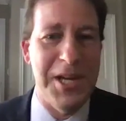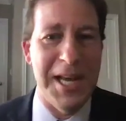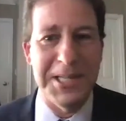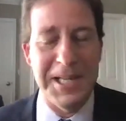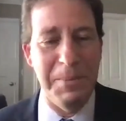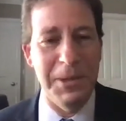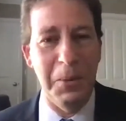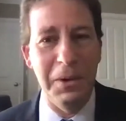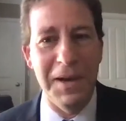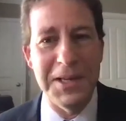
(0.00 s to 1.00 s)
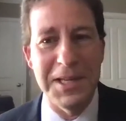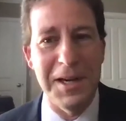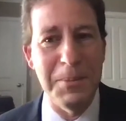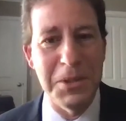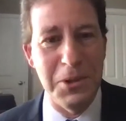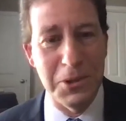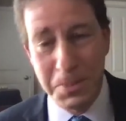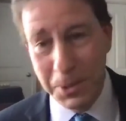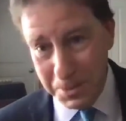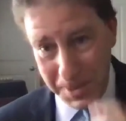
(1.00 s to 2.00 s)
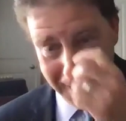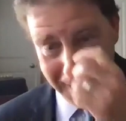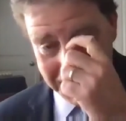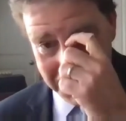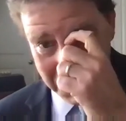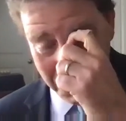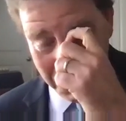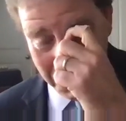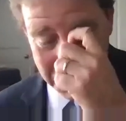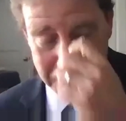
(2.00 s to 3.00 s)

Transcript: to suggest any, but I realized that you're supposed to be asking the questions.